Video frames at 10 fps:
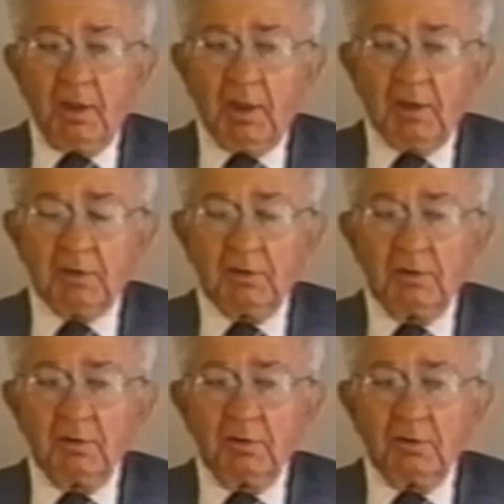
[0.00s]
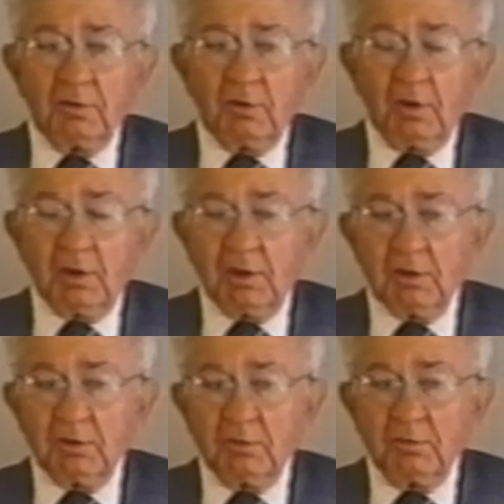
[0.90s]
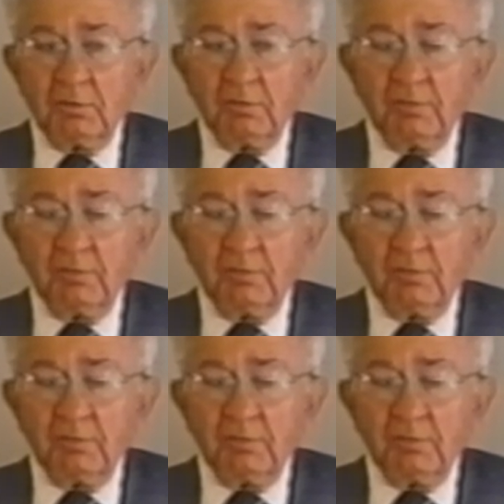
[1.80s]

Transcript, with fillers: And talking to